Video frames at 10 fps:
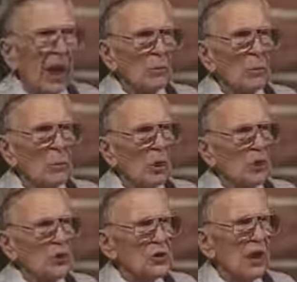And
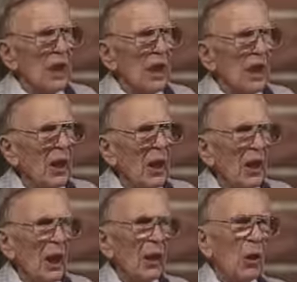mercy.
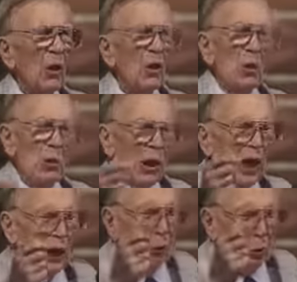Oh,
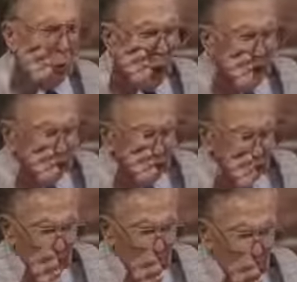how
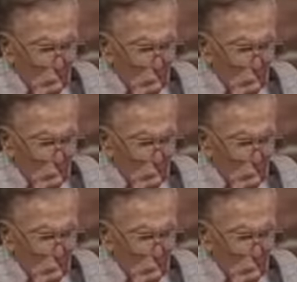wonderful